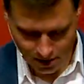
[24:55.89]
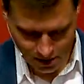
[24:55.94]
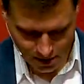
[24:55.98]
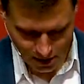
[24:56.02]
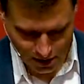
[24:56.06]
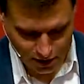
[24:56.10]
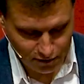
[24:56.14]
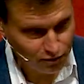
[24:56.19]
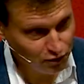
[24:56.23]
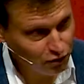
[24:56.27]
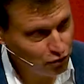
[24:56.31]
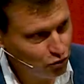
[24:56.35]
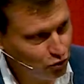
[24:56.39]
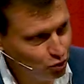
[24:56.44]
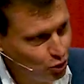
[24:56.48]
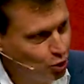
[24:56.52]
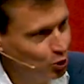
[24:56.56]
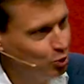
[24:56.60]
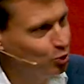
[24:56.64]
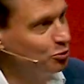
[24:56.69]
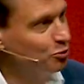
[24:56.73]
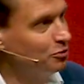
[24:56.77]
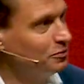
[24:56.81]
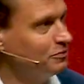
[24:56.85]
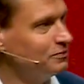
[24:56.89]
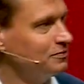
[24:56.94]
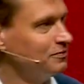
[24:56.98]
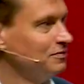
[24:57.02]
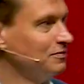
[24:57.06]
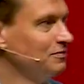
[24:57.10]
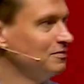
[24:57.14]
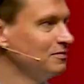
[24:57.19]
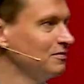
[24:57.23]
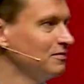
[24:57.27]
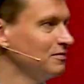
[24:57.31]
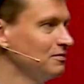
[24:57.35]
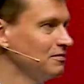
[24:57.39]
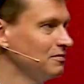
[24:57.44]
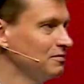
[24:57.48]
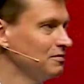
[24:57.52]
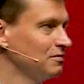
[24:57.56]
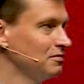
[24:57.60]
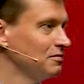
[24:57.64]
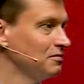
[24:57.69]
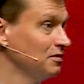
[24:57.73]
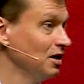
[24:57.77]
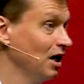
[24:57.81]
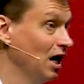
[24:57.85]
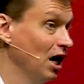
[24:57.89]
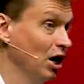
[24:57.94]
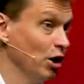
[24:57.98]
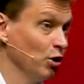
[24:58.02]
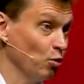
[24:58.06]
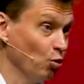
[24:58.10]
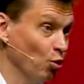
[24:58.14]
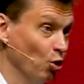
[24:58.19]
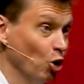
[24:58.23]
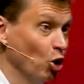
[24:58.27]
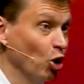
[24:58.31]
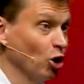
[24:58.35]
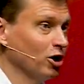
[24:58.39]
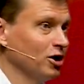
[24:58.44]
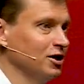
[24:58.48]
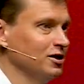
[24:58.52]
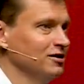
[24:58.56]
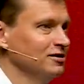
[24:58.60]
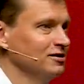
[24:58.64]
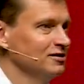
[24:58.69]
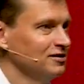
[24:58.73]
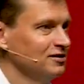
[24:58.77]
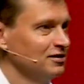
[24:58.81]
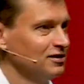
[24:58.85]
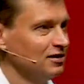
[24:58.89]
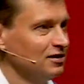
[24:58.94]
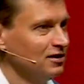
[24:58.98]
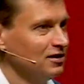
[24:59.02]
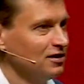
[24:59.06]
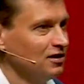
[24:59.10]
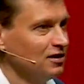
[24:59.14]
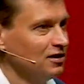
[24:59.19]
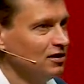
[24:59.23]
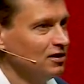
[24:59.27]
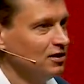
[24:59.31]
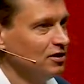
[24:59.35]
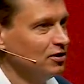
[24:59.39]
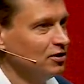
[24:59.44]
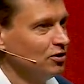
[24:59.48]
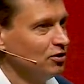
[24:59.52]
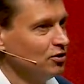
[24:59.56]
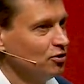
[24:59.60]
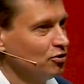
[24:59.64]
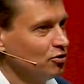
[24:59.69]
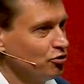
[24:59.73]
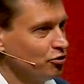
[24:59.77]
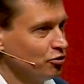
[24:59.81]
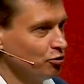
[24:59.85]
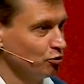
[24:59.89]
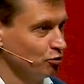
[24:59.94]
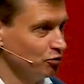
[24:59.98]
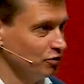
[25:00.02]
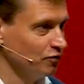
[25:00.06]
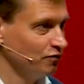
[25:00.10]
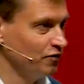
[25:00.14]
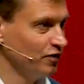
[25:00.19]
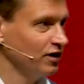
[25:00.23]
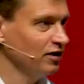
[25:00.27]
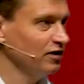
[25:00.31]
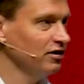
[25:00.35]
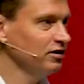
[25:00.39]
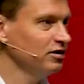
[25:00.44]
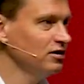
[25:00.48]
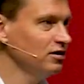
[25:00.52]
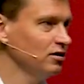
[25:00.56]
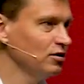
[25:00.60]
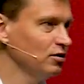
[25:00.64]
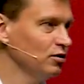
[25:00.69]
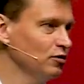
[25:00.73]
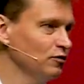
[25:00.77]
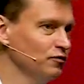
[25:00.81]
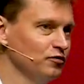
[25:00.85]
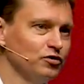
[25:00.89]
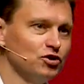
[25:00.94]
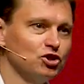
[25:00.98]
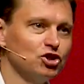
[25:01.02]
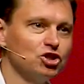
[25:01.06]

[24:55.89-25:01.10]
even though I walk through the valley of the